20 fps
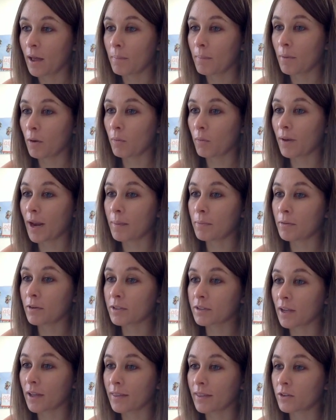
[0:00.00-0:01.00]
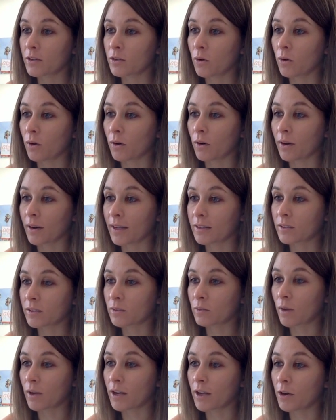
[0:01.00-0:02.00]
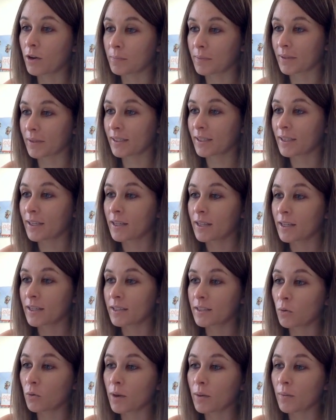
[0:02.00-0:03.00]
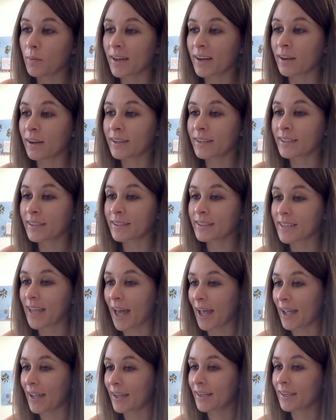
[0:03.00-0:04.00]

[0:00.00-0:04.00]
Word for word: But when I pushed on the door, it swung open, so we went on inside.